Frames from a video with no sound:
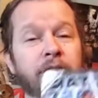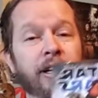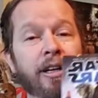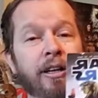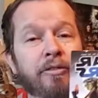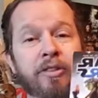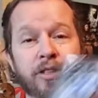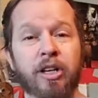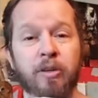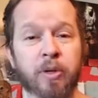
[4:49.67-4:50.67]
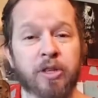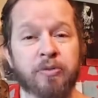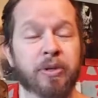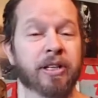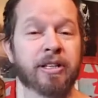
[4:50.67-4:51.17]
uh, for Star Wars
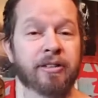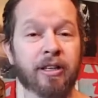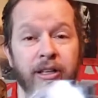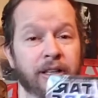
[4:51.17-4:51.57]
because uh,